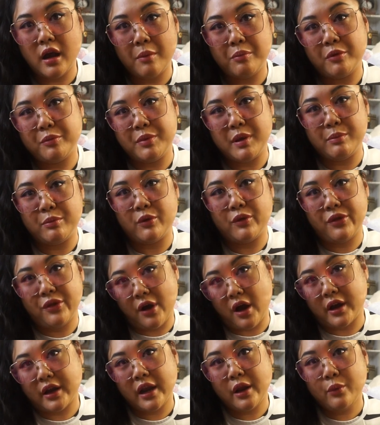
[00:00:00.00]
couple people
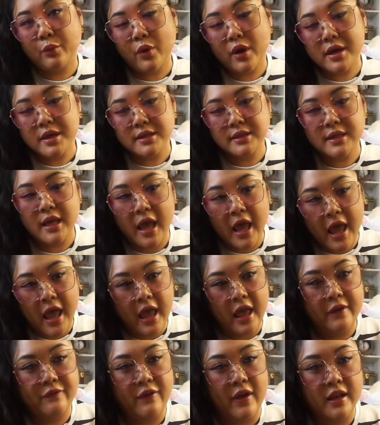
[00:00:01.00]
thought it was.
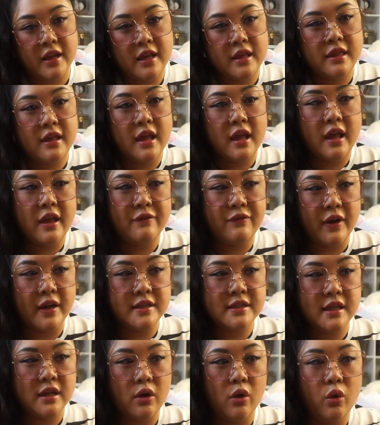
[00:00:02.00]
If anything, if I
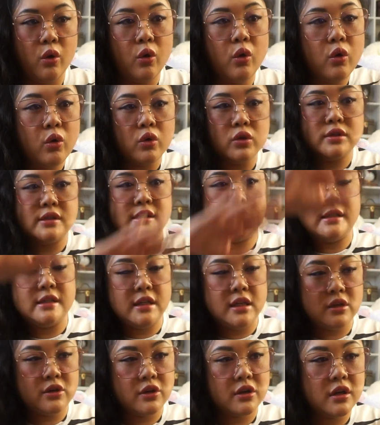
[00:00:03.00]
did a whole
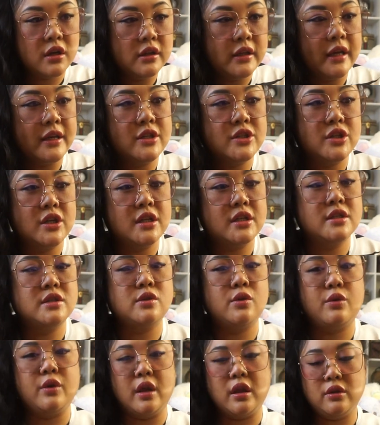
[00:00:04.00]
sneaker collection,
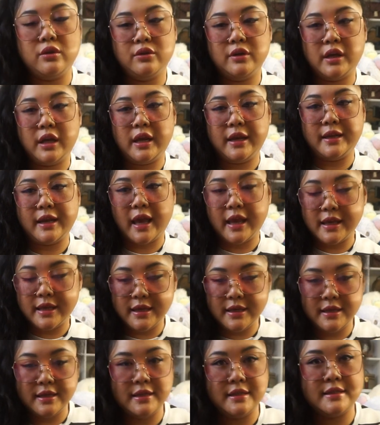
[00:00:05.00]
so including
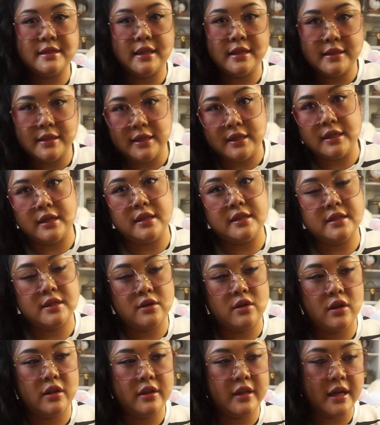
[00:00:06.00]
Nikes, Adidas,
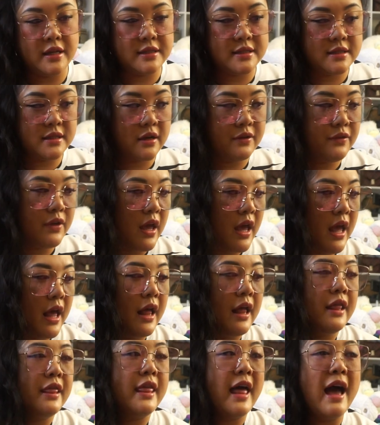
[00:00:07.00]
and all that stuff,
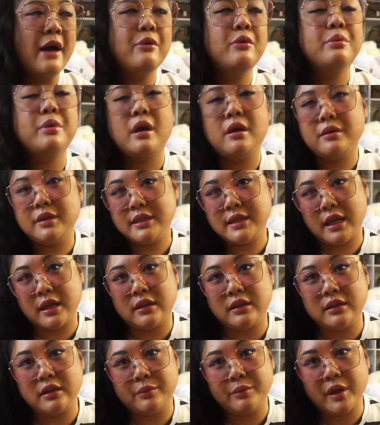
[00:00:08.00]
that would probably take
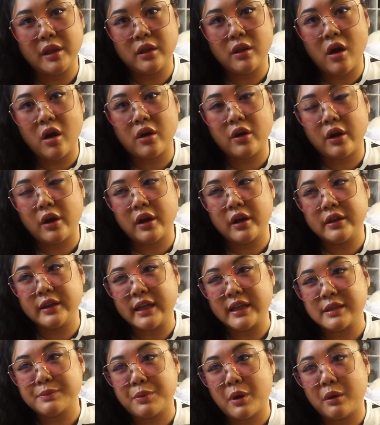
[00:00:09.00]
a little bit longer, and
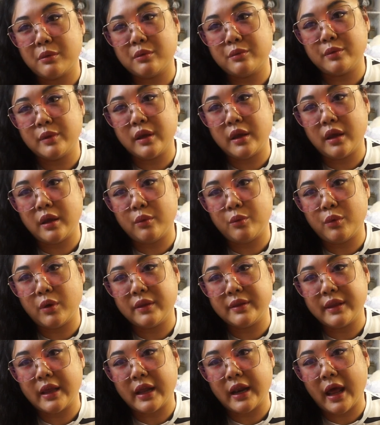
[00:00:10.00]
that's probably
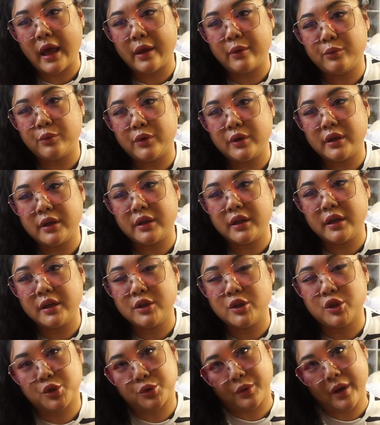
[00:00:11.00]
one that I would
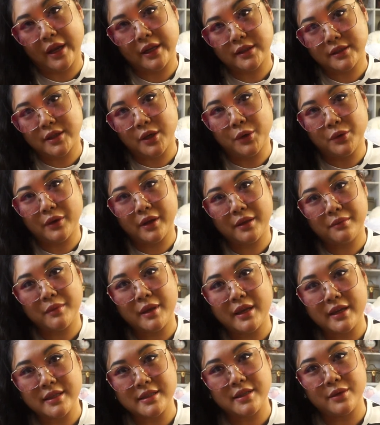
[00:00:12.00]
dread doing
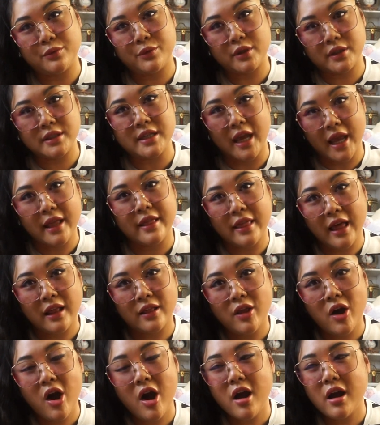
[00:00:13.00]
because it would take
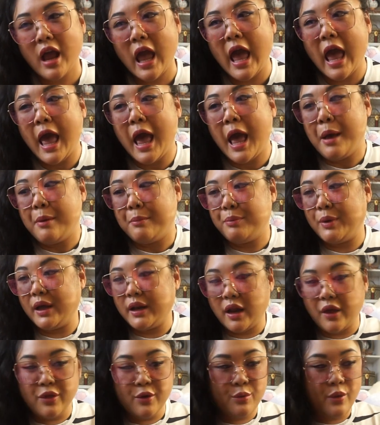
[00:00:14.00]
that long. But
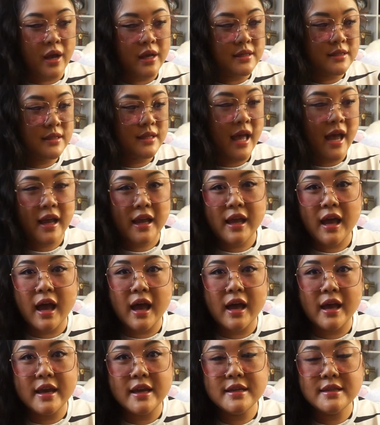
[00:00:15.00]
otherwise, that,
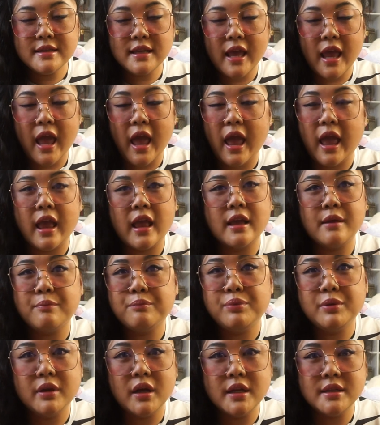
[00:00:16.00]
guys,
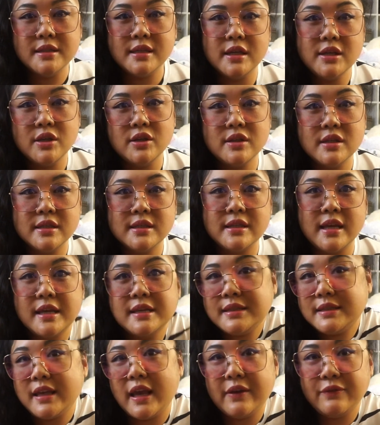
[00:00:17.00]
continue to
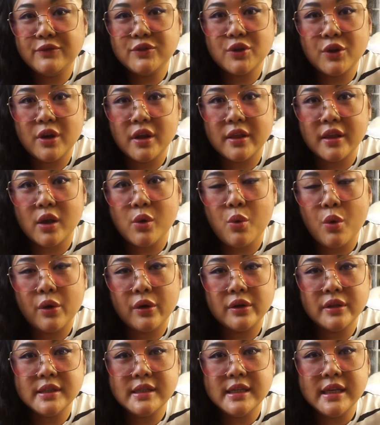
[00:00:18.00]
stay safe during the
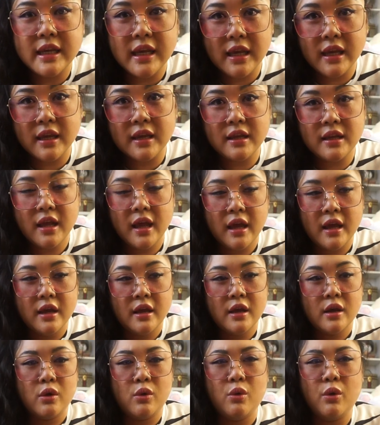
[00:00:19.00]
quarantine.
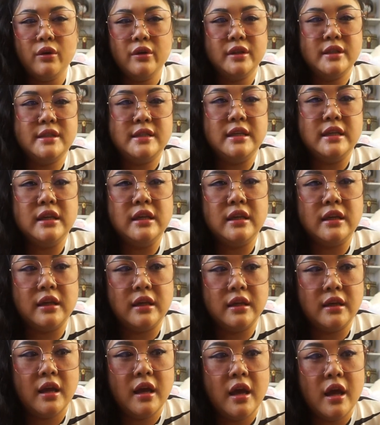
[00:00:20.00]

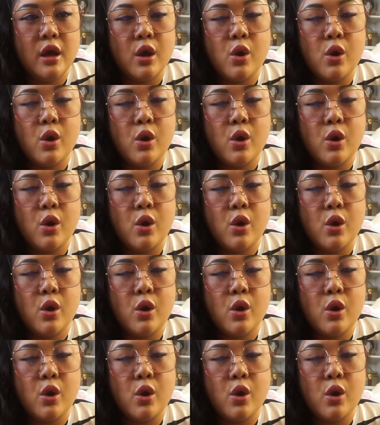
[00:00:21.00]
Quarantining.